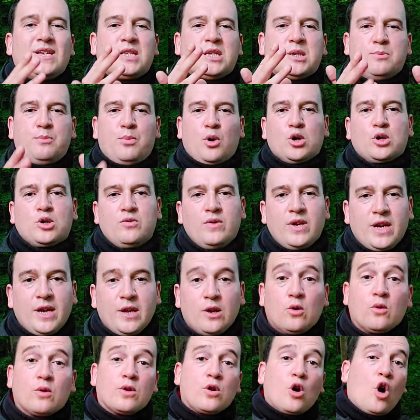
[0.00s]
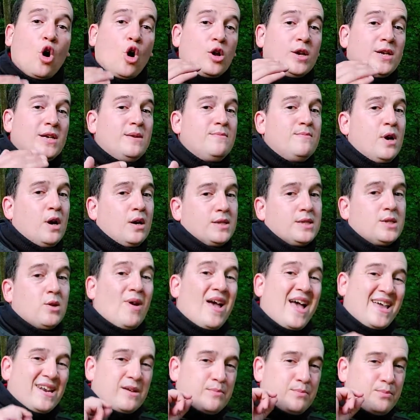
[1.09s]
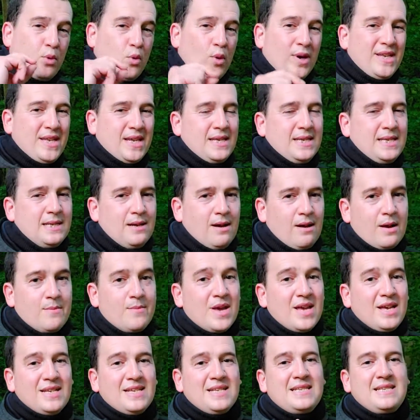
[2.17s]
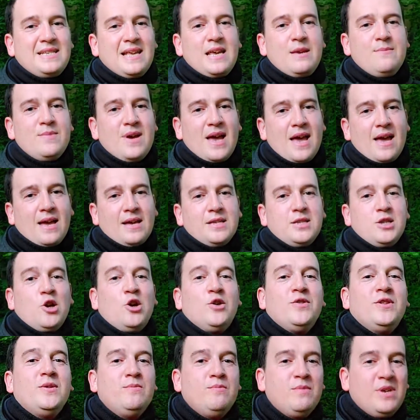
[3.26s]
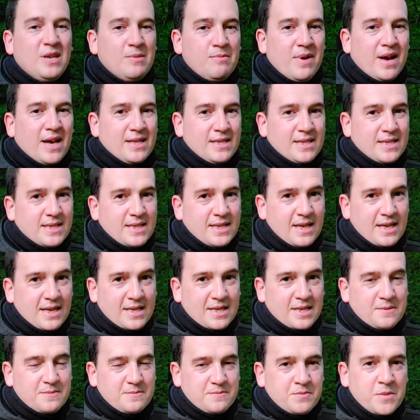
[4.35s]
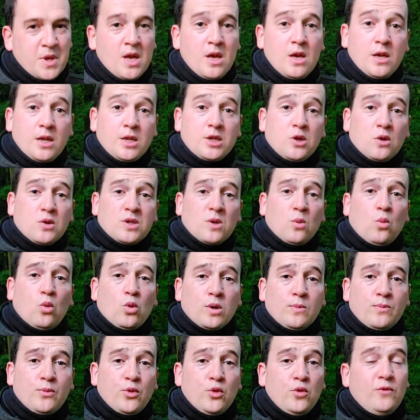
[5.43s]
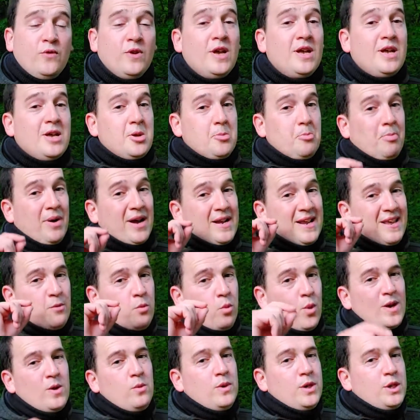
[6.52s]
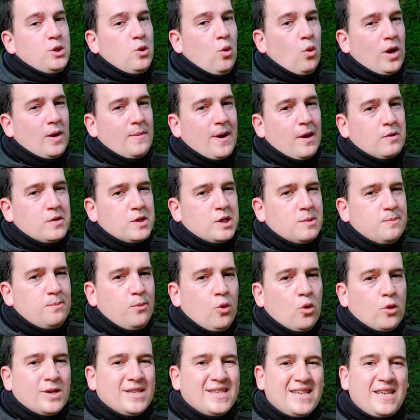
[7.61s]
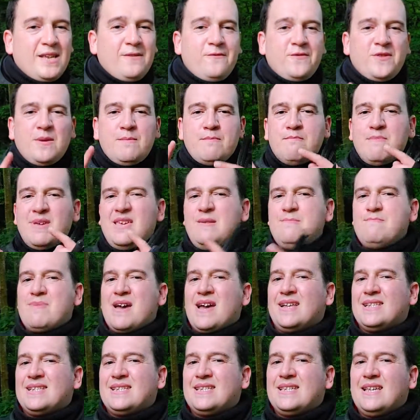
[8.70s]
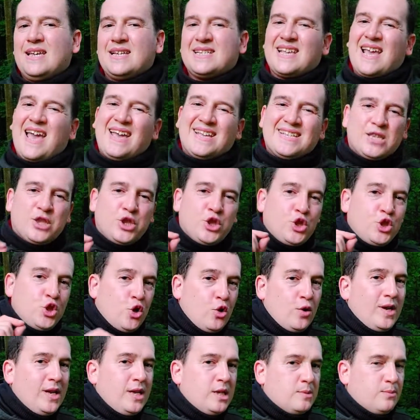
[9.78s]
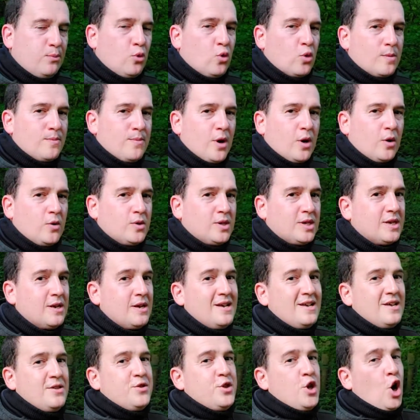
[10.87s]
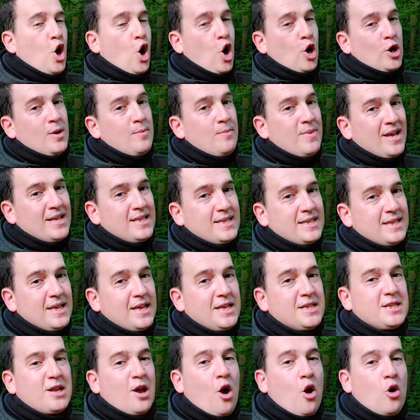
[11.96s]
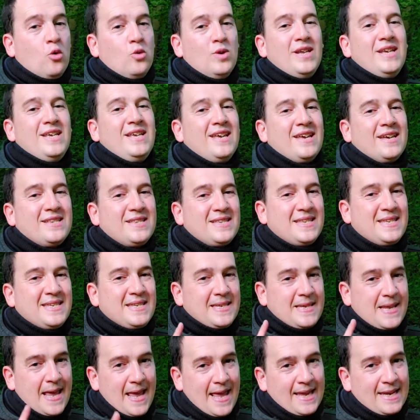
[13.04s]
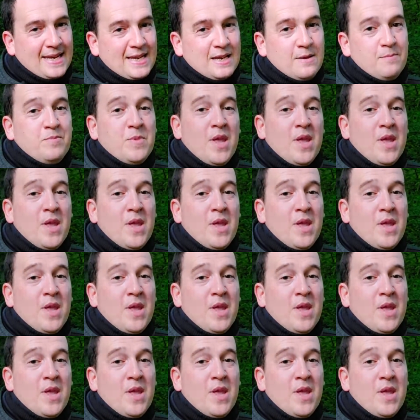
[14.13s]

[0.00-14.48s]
a spot reading or on demand, so at a point in time, same as on the Mi Band 6. It's also waterproof, but when we talk about sports, if the Mi Band 6 has 30 sport modes, the Honor Band 6 only gets 10.